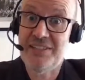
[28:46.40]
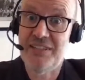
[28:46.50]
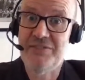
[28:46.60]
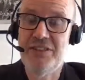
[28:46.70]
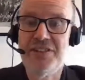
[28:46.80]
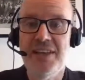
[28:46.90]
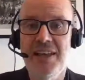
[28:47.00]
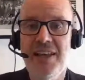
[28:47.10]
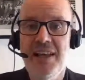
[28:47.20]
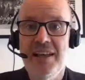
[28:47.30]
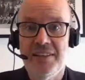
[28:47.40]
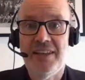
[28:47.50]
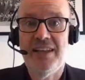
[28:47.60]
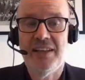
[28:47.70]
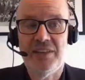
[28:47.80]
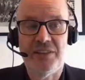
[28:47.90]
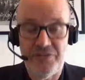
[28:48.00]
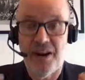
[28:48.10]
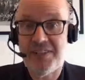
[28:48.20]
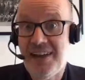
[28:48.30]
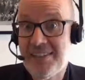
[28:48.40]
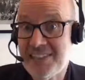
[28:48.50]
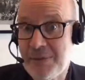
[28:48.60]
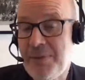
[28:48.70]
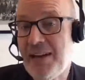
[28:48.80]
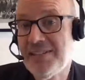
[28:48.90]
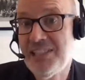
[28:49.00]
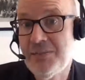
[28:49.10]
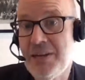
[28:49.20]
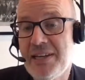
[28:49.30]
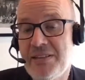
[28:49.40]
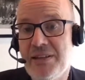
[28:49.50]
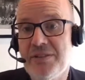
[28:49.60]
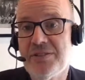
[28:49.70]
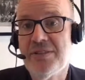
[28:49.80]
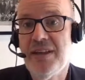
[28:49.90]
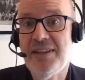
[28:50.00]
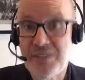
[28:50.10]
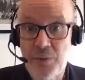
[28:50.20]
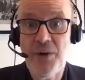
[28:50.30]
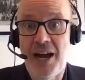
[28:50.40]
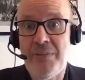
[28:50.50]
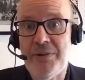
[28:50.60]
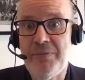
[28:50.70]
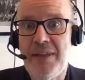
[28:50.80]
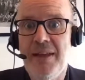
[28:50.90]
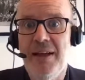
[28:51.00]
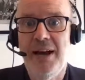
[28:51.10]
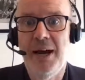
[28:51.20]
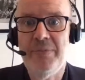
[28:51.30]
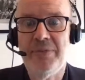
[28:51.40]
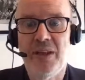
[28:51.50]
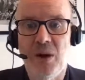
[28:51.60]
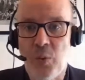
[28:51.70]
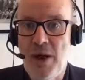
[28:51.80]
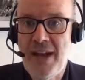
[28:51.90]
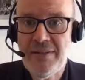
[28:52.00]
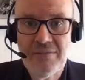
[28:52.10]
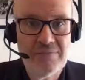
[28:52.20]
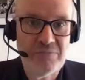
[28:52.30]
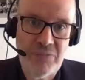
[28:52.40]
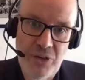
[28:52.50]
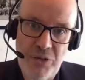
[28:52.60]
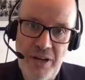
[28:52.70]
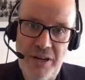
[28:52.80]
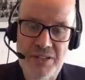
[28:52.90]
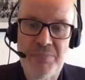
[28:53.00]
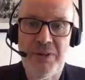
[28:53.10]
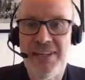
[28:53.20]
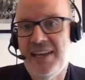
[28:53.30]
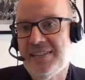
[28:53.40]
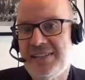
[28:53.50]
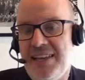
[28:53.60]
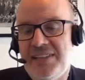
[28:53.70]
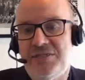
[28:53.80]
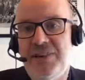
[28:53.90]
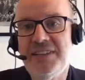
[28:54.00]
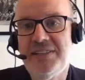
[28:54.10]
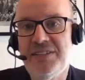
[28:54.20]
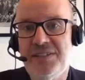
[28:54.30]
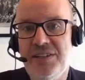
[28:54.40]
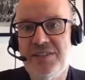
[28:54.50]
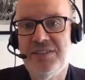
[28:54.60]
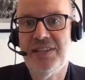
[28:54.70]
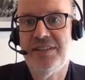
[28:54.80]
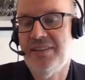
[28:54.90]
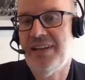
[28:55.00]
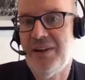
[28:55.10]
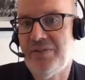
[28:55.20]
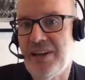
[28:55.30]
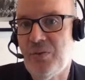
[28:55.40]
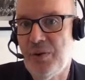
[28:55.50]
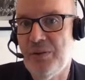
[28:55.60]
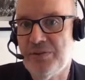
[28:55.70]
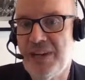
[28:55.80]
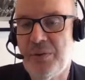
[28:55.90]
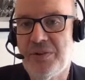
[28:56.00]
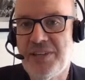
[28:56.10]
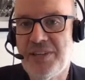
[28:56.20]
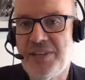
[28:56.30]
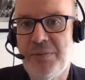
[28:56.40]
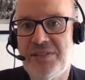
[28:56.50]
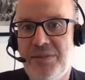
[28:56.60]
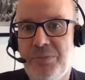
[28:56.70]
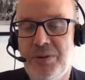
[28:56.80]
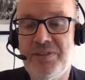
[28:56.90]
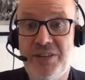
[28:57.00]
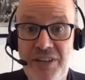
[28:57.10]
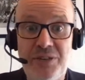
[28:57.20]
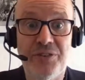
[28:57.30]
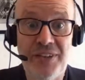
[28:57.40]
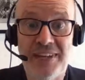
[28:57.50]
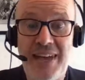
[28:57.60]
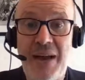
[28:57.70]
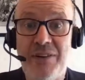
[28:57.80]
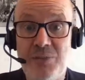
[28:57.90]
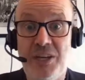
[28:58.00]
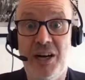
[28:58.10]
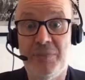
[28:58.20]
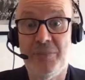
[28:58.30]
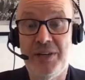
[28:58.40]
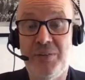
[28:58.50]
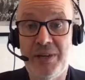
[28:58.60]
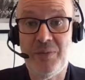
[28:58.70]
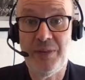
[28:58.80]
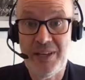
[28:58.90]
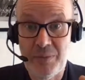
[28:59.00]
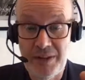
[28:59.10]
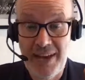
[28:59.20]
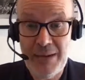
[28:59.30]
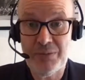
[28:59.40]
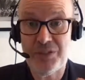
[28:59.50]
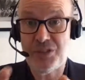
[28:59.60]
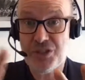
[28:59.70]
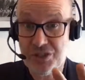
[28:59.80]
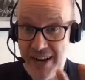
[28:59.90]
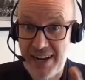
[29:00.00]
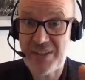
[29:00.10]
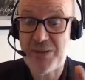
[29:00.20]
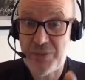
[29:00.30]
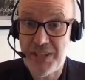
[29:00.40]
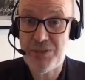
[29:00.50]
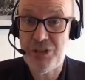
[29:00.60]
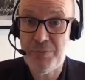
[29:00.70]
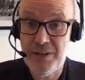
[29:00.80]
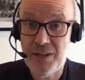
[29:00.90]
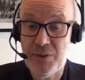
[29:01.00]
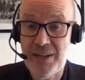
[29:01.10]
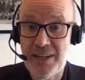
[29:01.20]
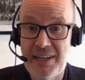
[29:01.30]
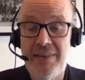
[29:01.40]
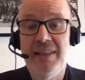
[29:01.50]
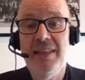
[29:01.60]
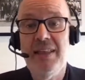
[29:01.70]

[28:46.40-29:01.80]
diverse. The virus has the capacity to make those. Okay, so it will happen. When? Who knows? But it's racing certainty that will take place at some point. The critical thing now is we are able to track them when they do appear quickly,